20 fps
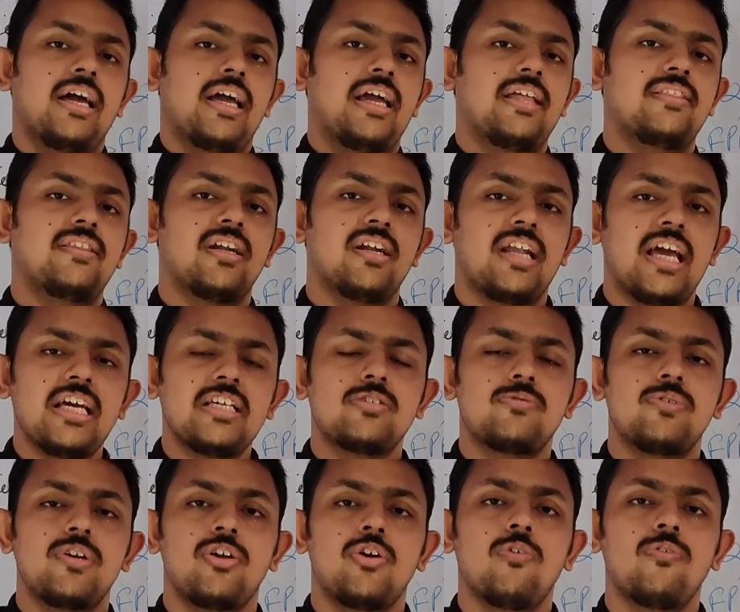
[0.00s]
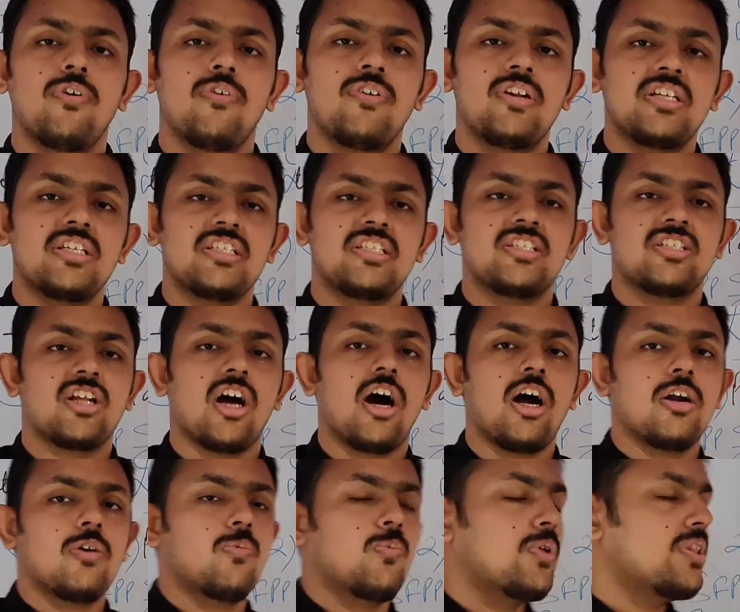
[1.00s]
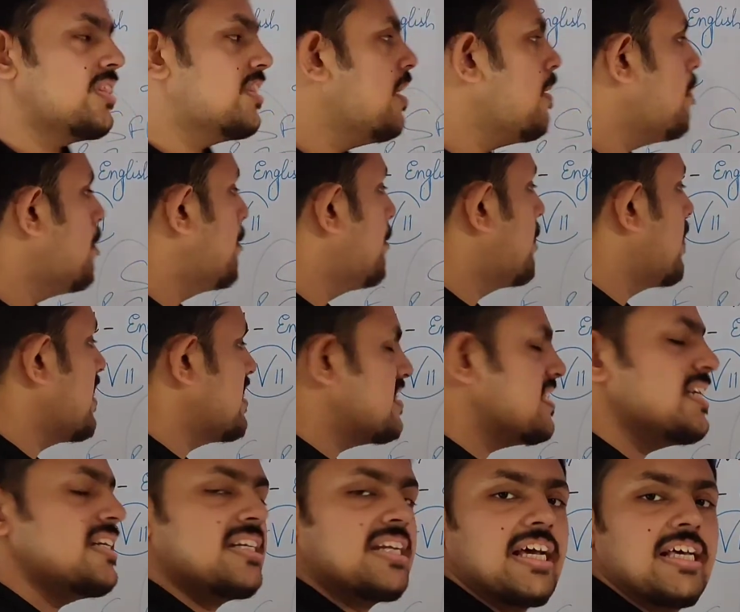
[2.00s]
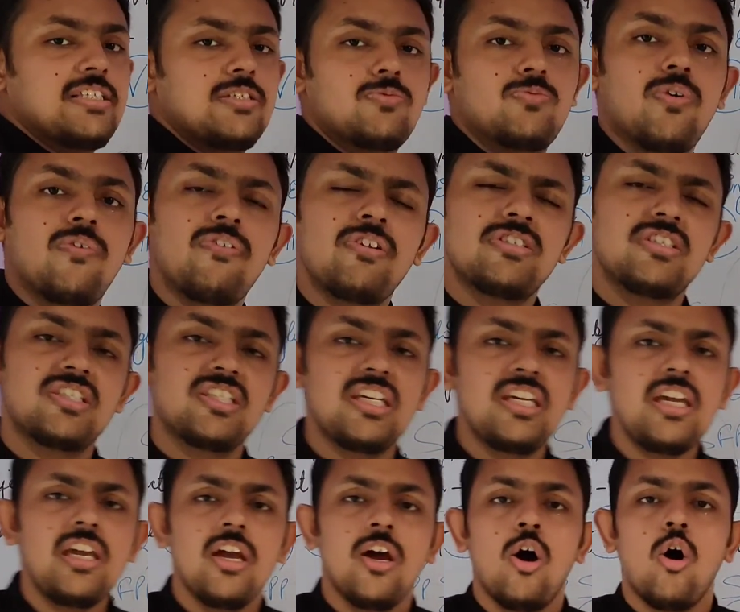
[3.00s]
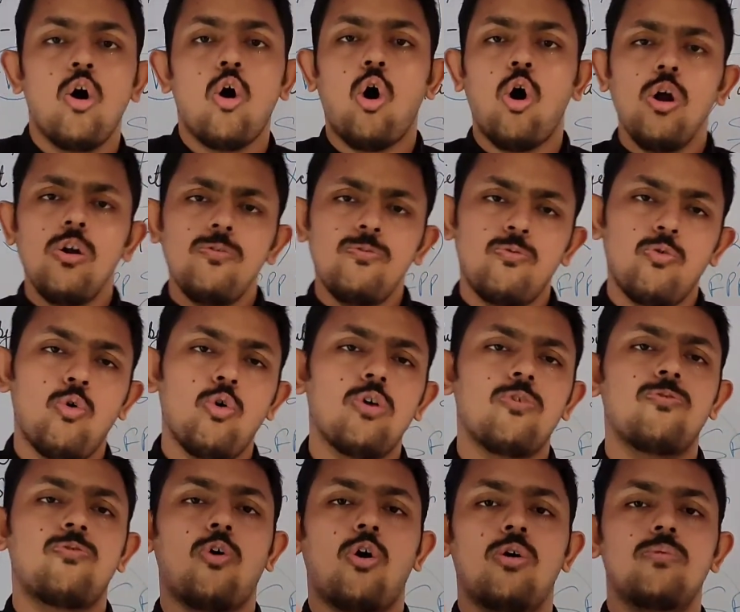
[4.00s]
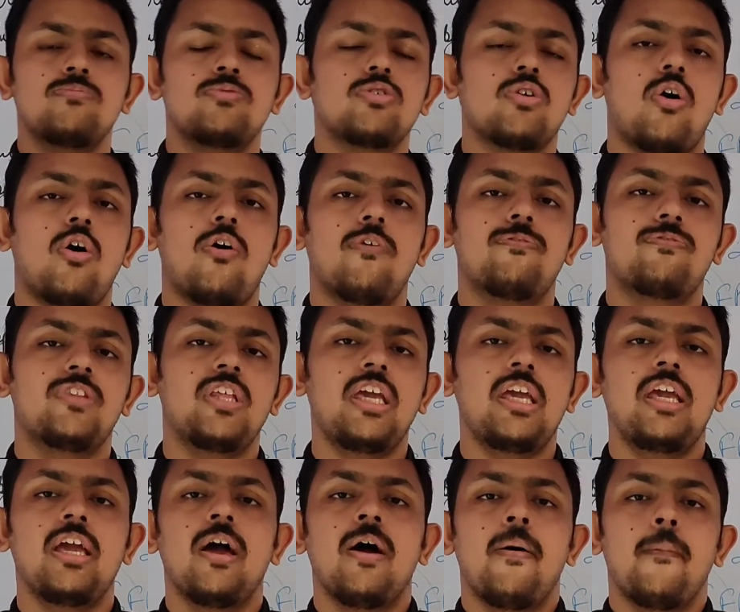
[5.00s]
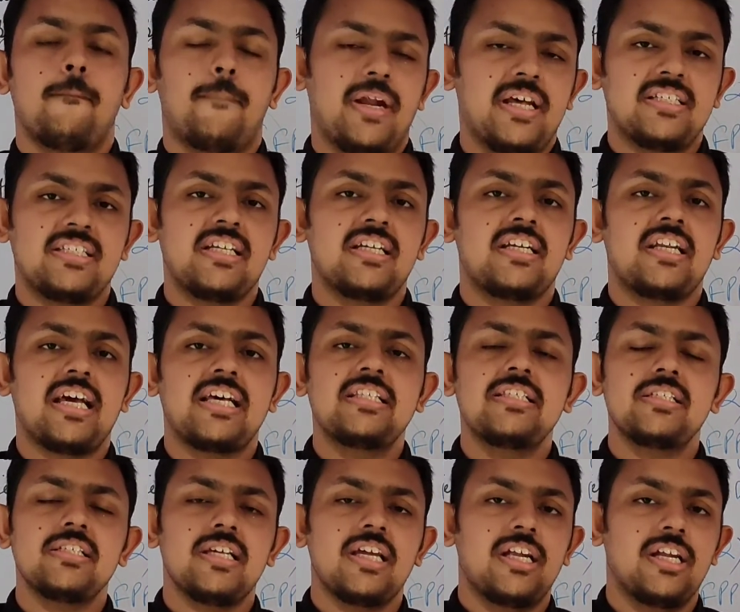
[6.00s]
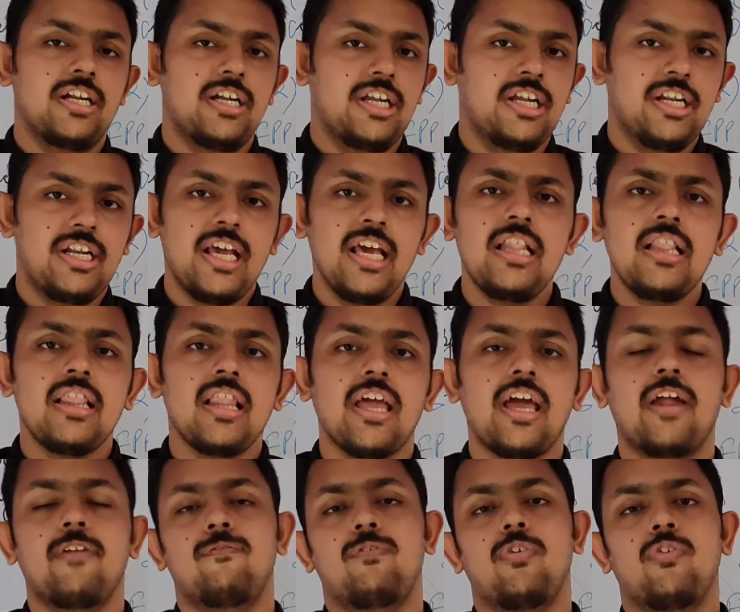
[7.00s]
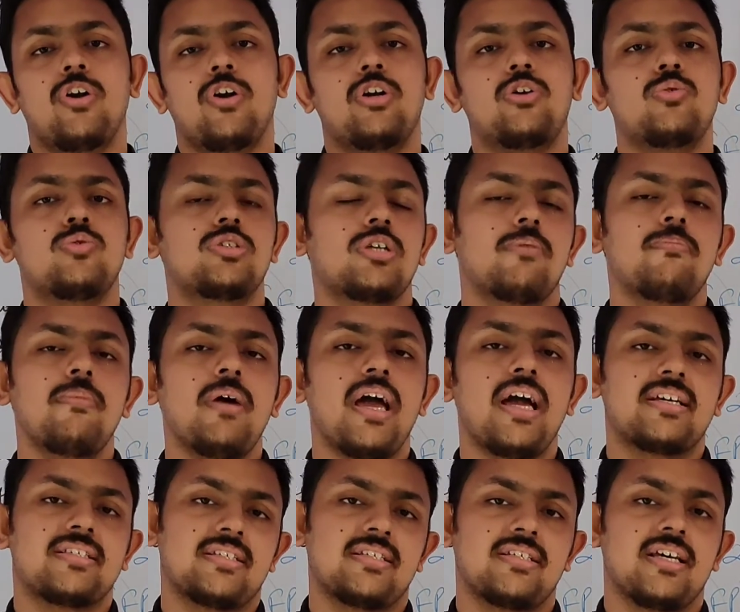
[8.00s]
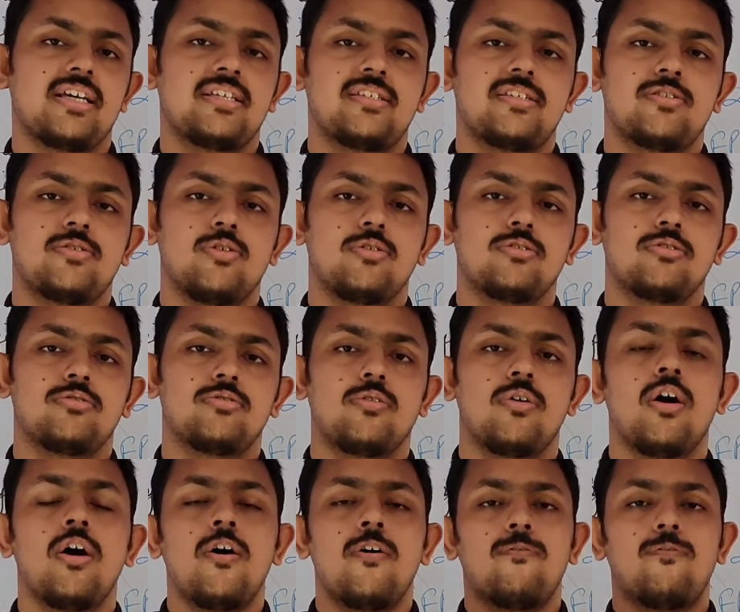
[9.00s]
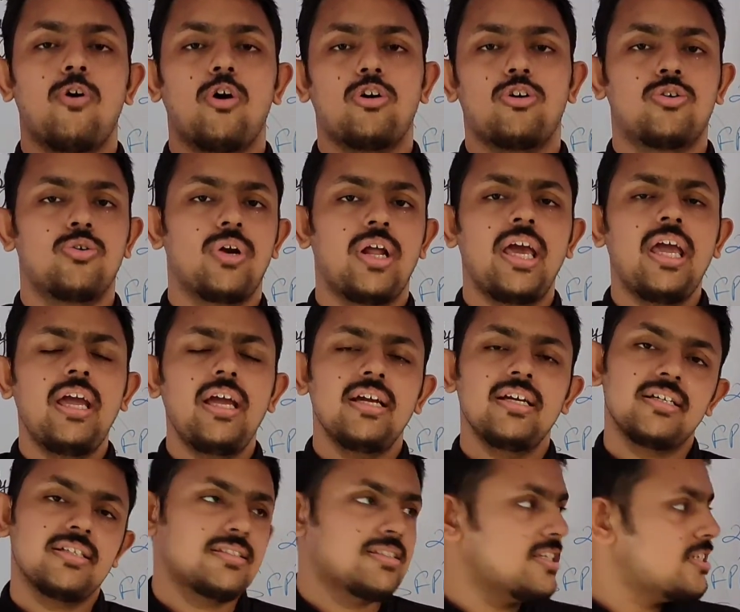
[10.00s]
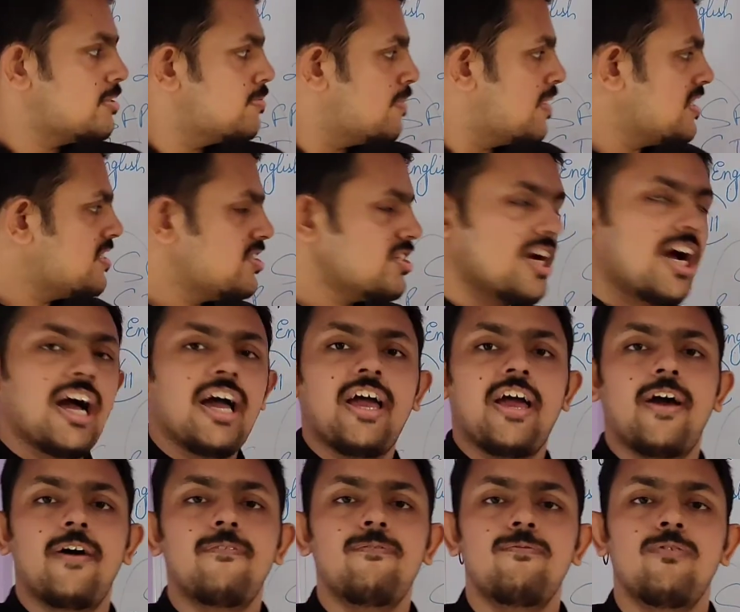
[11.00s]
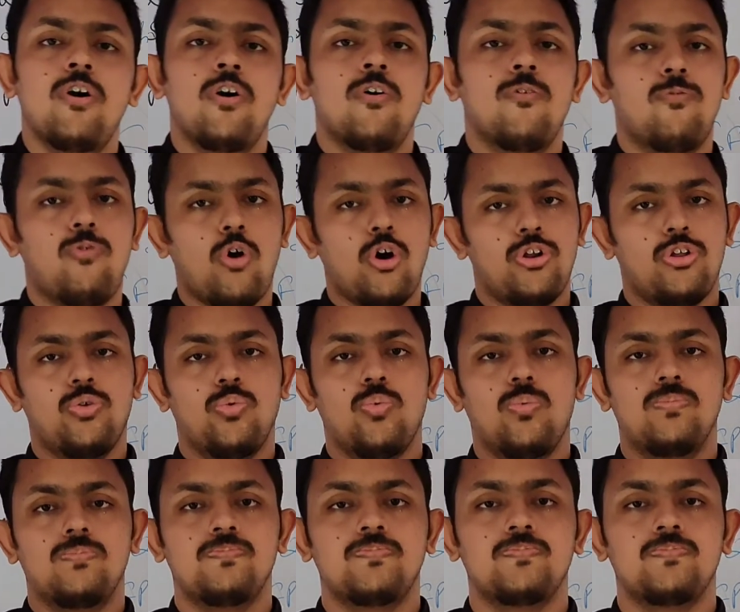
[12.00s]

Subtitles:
In the next video, we will start with the present tense. We will see all four forms of the present tense in detail, and we will do some exercises also. For today, this much I have for you.